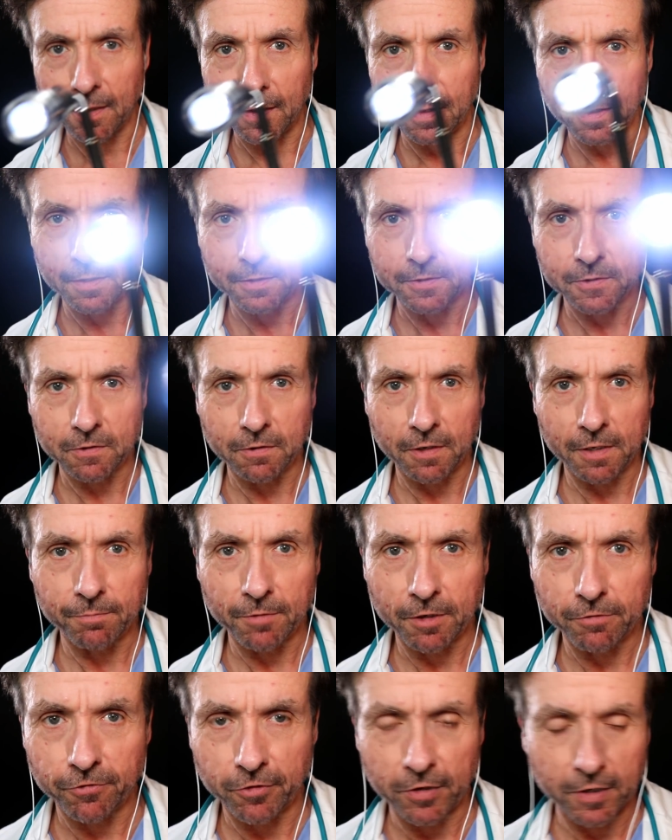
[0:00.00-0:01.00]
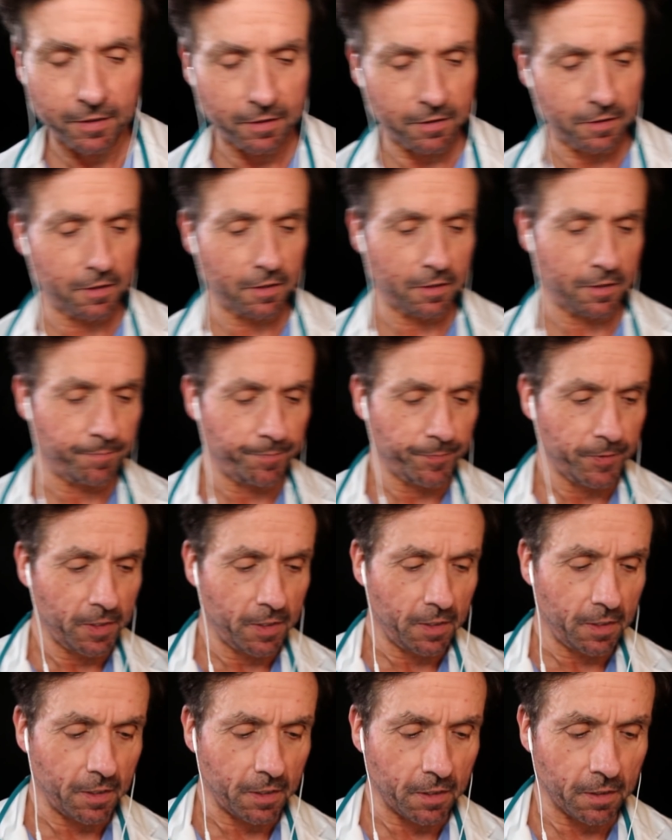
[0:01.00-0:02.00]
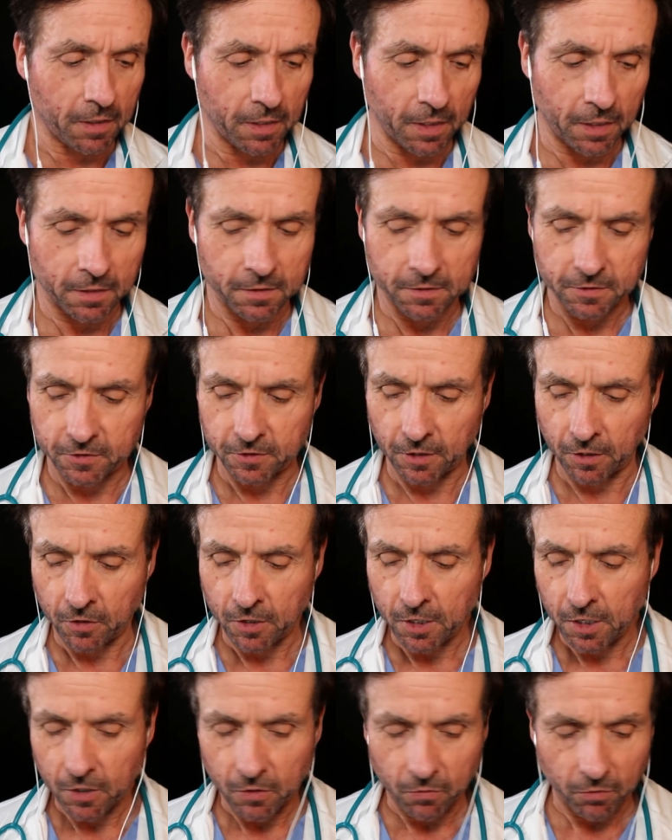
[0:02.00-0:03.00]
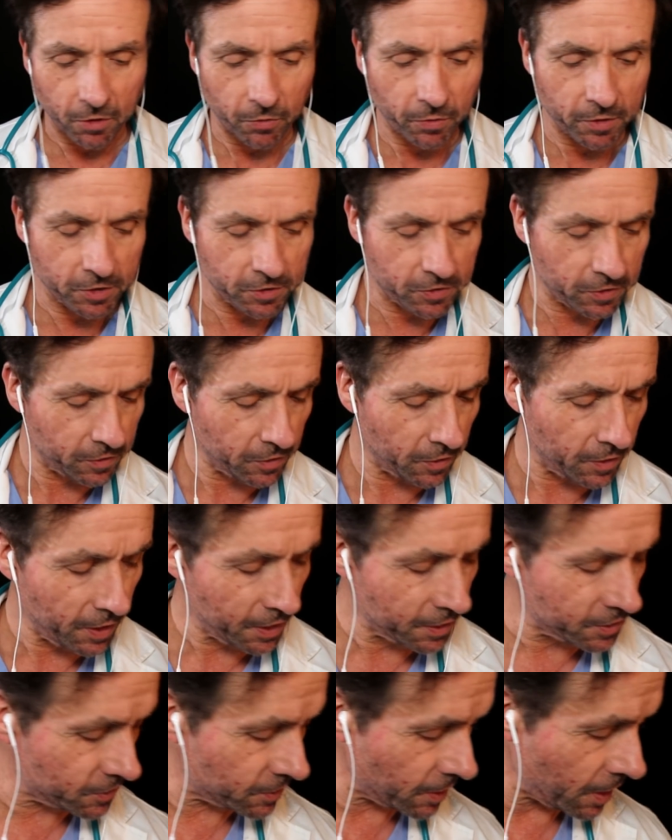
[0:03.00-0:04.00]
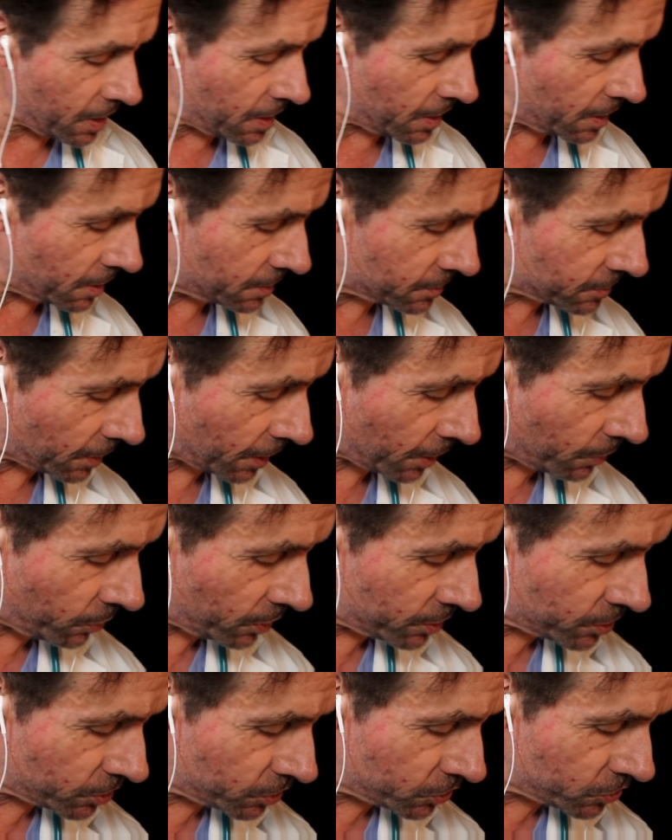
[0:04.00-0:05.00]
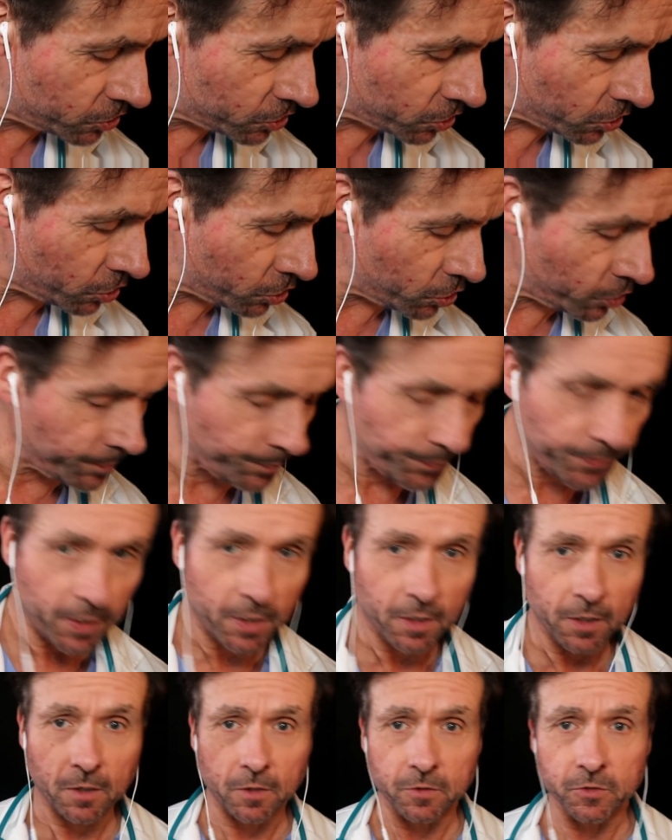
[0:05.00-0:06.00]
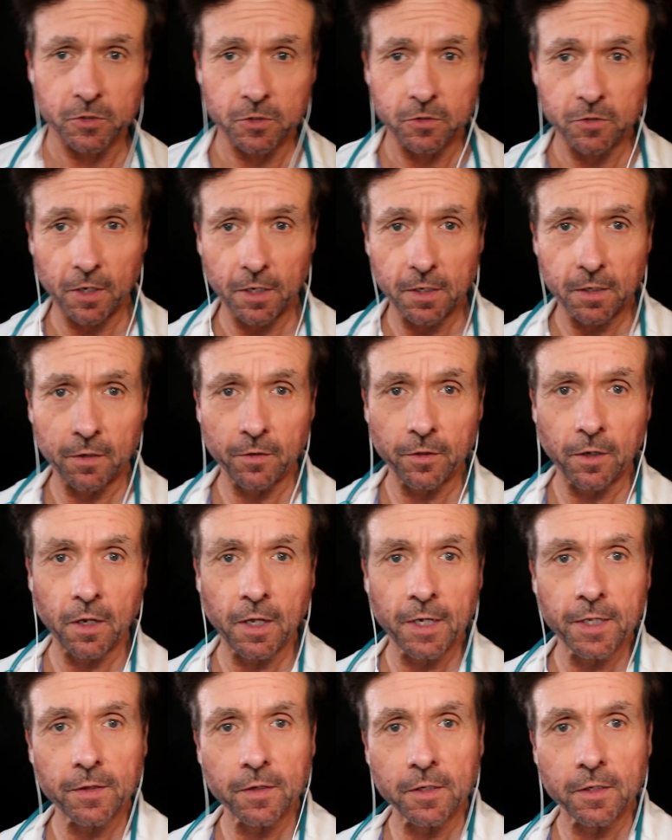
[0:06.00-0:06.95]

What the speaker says: That's great, my friend. Good. Okay, so what I want you to do next is I want you to concentrate on the light